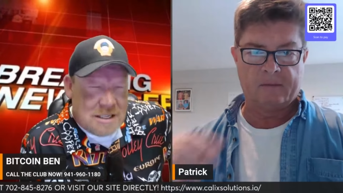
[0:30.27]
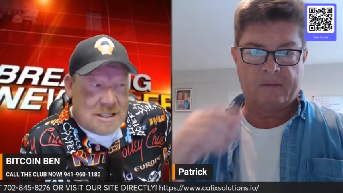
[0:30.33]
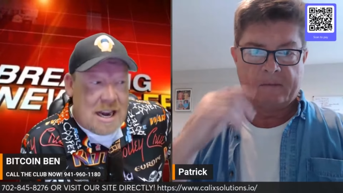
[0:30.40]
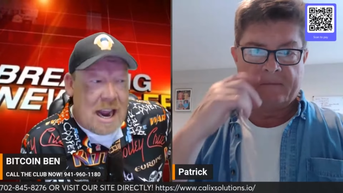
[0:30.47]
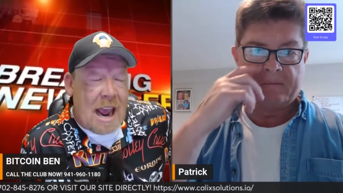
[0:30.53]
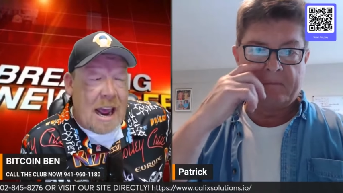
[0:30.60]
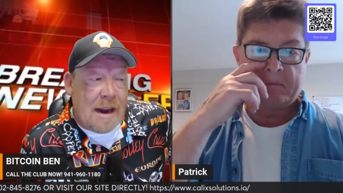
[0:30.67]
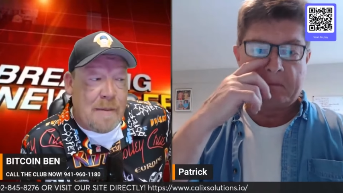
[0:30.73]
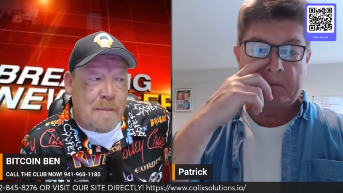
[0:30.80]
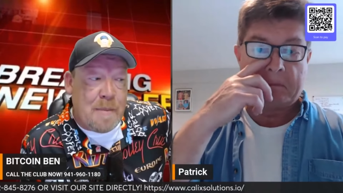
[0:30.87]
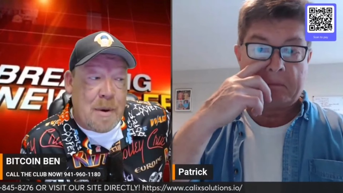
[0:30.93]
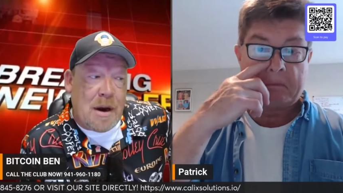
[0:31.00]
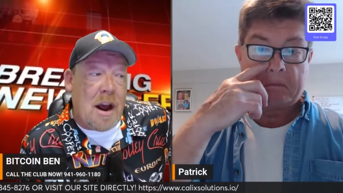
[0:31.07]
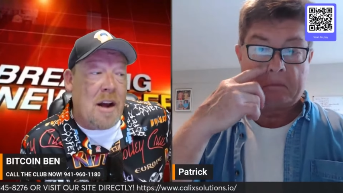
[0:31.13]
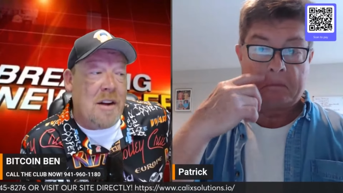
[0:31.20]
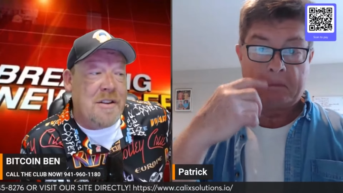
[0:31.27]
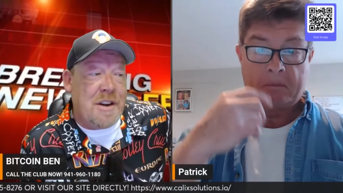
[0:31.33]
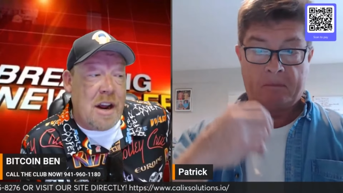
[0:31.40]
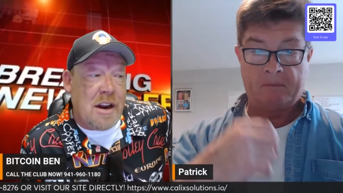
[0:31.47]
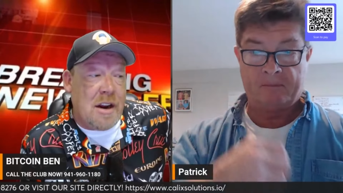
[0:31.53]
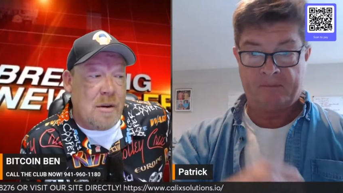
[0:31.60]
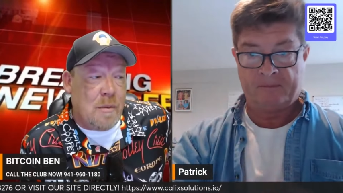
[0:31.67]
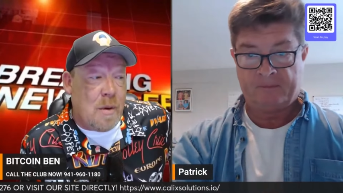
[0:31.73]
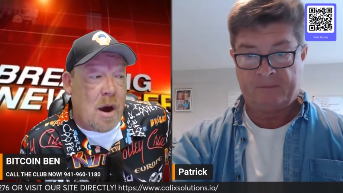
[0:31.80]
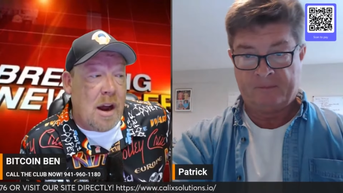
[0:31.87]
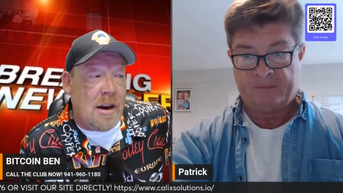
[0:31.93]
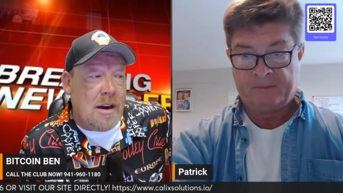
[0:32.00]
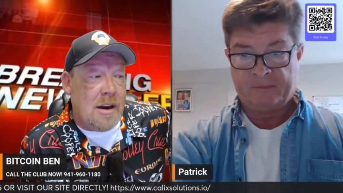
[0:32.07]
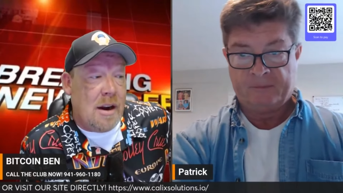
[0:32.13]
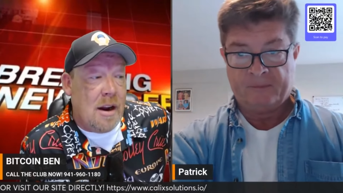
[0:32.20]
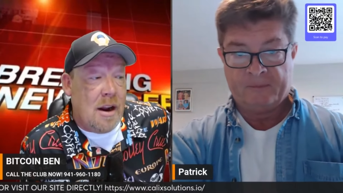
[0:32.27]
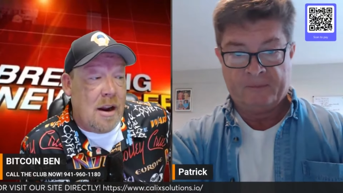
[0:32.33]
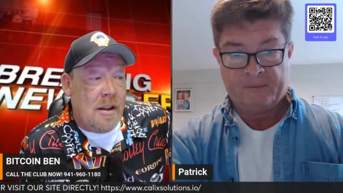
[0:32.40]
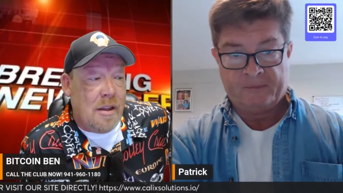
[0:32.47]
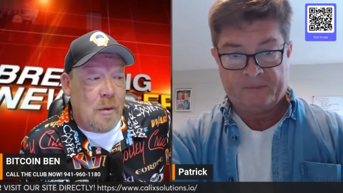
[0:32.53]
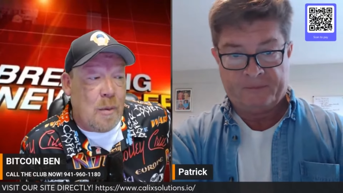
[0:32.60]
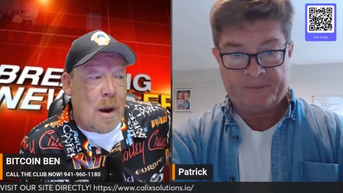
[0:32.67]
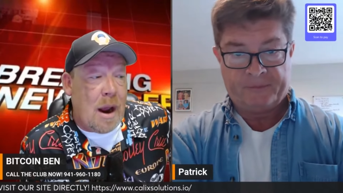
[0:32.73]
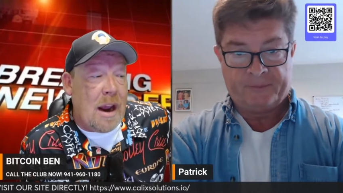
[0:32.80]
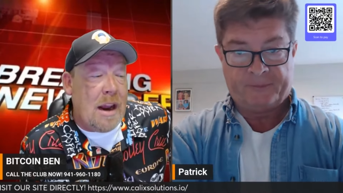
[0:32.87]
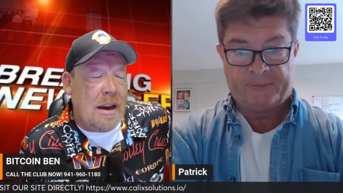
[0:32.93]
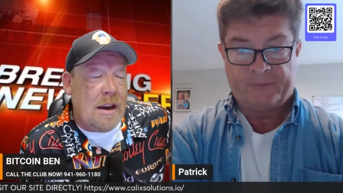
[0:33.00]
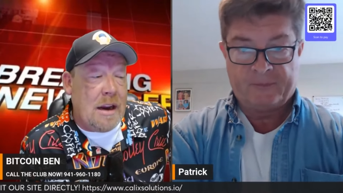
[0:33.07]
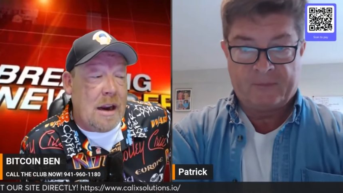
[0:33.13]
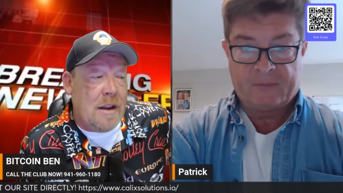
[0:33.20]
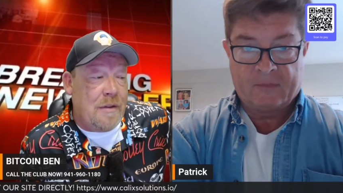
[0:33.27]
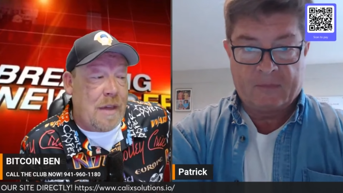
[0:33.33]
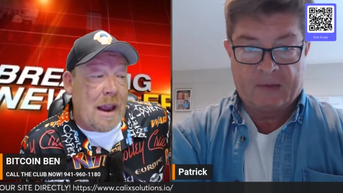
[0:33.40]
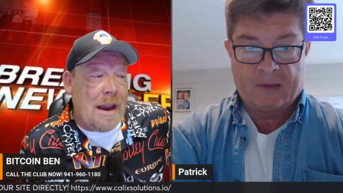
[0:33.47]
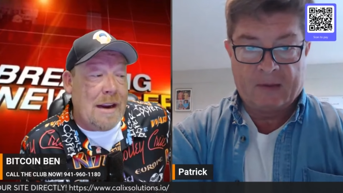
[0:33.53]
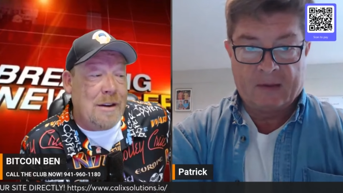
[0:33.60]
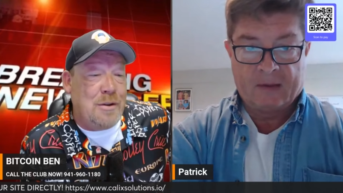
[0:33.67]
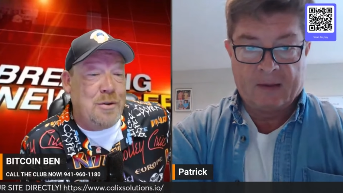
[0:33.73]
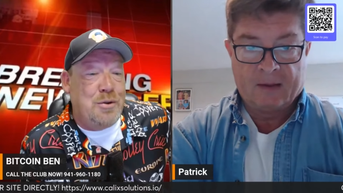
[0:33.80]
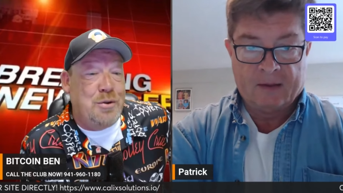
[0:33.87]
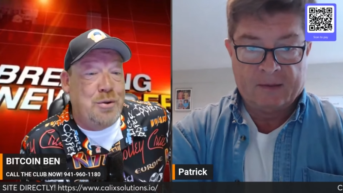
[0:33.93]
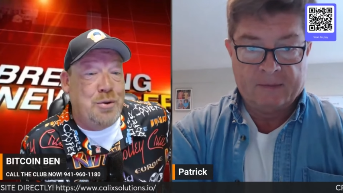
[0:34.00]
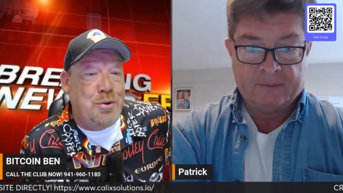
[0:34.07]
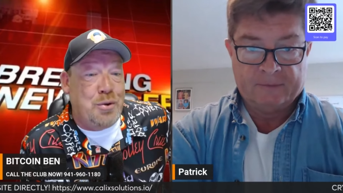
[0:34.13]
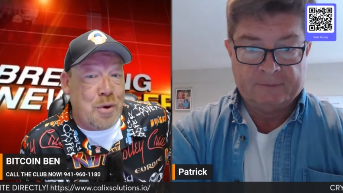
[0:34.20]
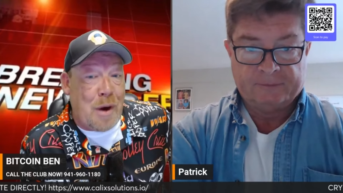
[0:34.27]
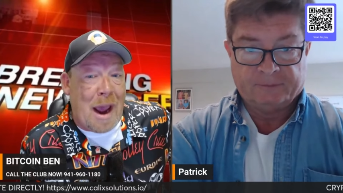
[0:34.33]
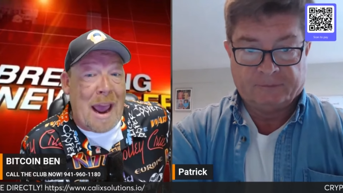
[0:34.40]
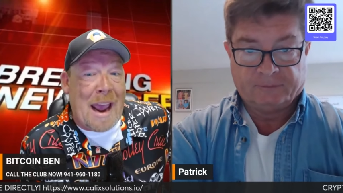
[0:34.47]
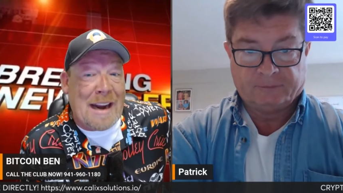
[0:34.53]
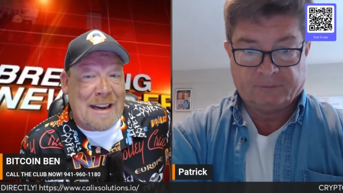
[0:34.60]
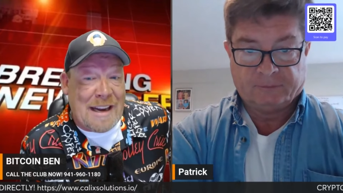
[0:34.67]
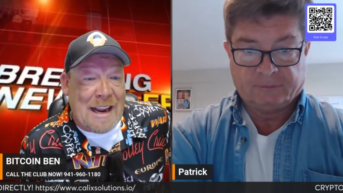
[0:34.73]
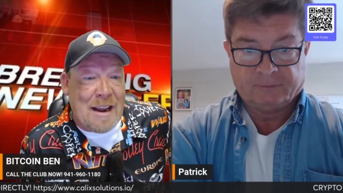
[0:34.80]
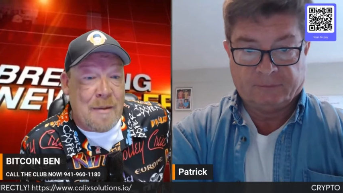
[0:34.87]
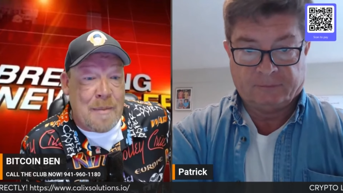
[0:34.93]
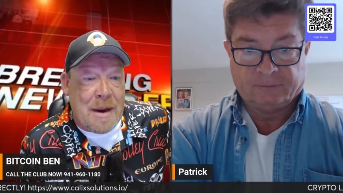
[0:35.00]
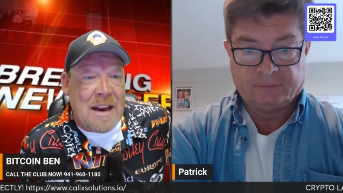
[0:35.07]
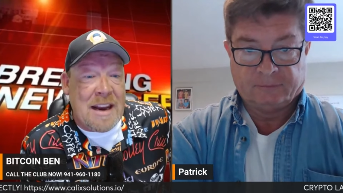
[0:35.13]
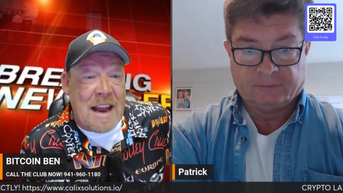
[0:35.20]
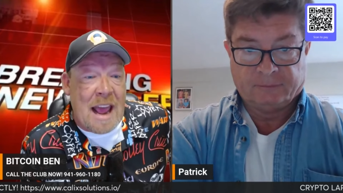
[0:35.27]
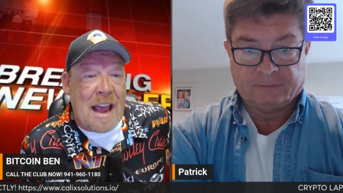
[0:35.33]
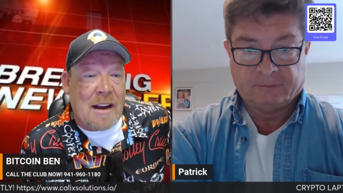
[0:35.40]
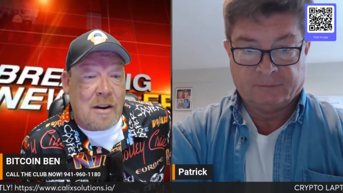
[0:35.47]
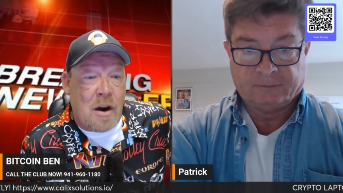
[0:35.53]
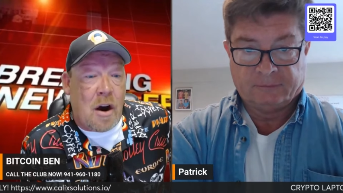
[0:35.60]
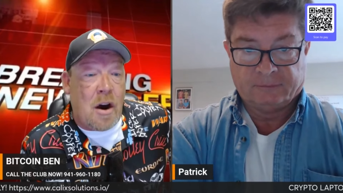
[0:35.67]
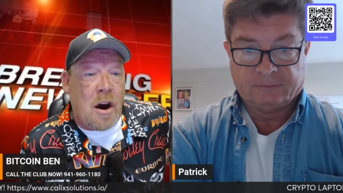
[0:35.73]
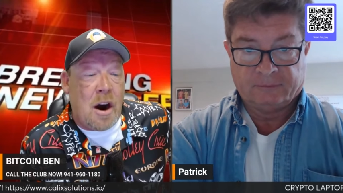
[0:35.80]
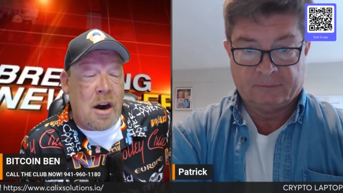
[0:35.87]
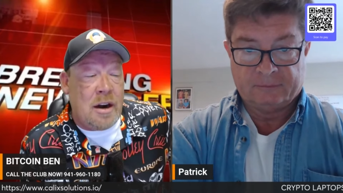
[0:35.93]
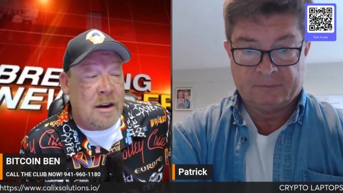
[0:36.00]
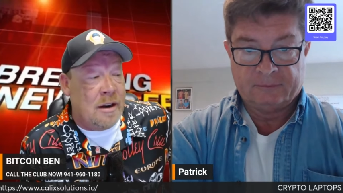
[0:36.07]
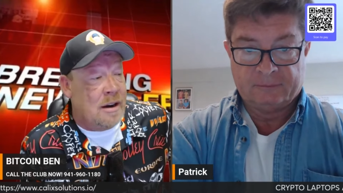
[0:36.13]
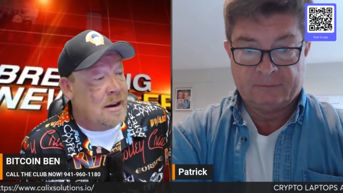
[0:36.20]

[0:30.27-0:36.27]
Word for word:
Speaker 1: dead, but I'll tell you what, the way they dragged him in that car